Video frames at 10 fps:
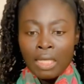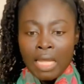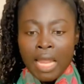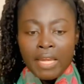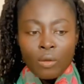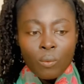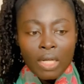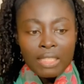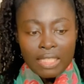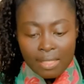
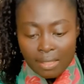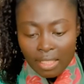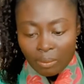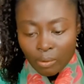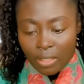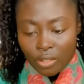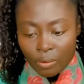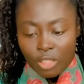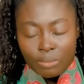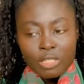anyone that celebrates
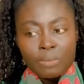Christmas,